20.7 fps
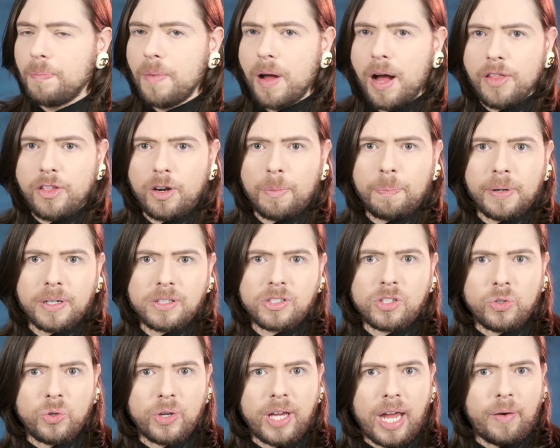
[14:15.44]
other
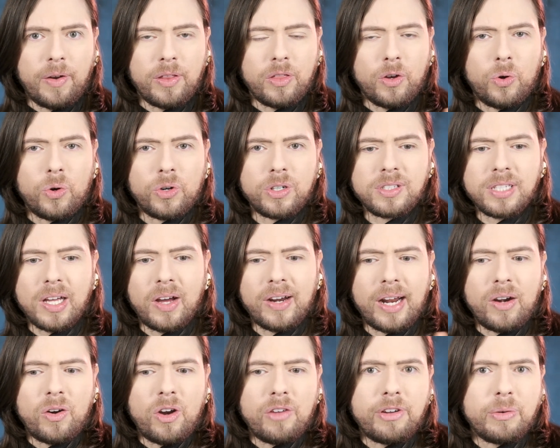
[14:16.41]
person who carried the horse out,
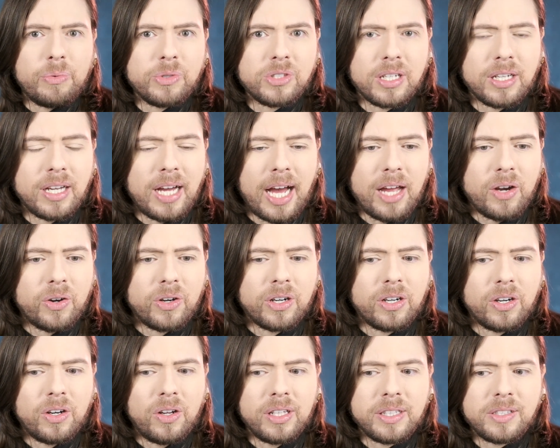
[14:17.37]
I don't know if it was a guy or a
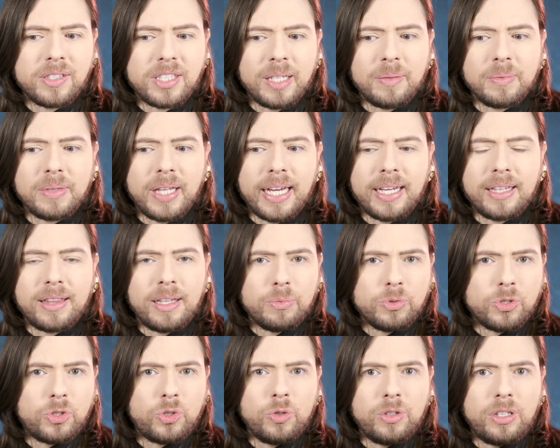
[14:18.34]
girl. It seemed like there
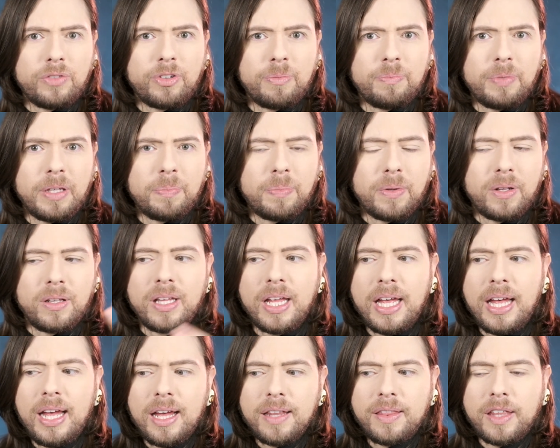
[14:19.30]
were two different people.
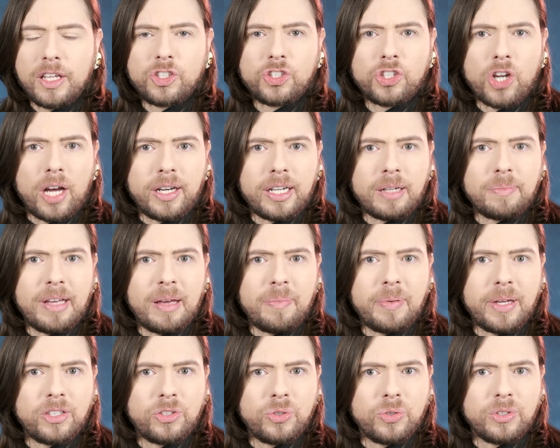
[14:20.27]
They shot it
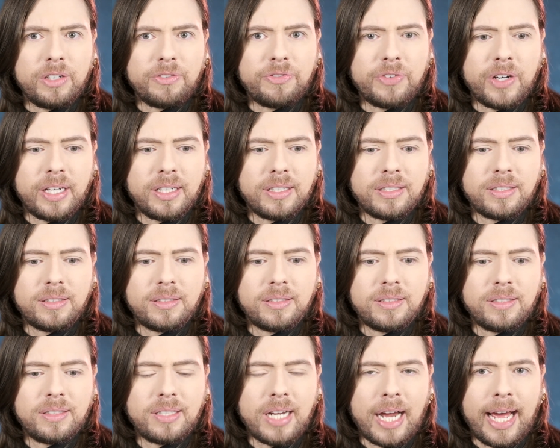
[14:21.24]
maybe in two different
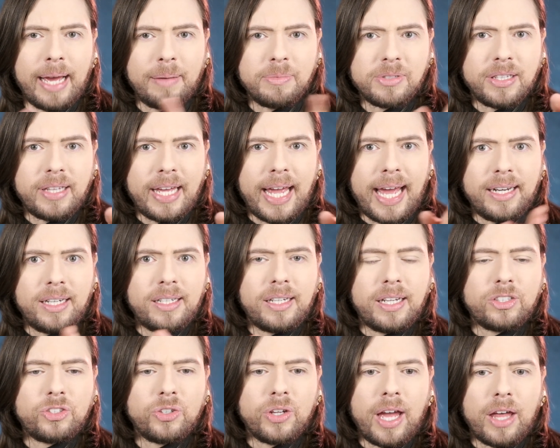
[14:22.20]
times and they edited
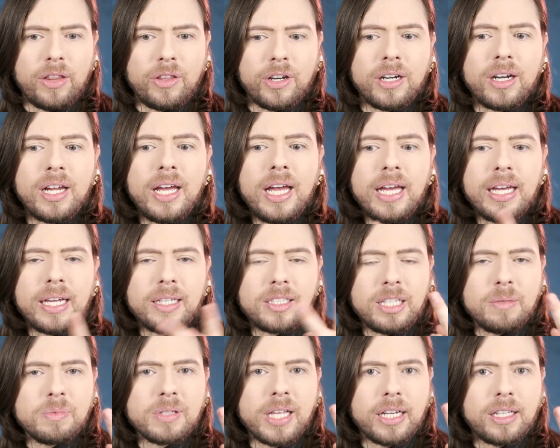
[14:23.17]
it together. It
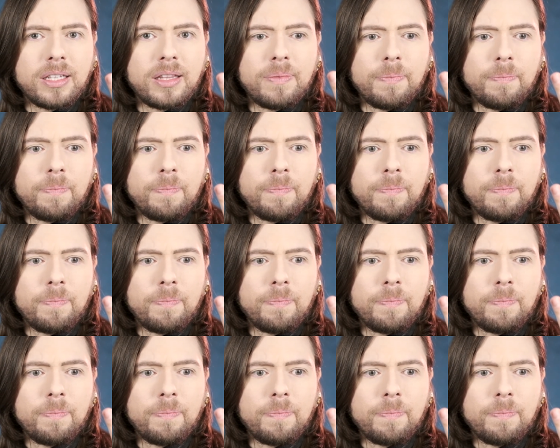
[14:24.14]
seems like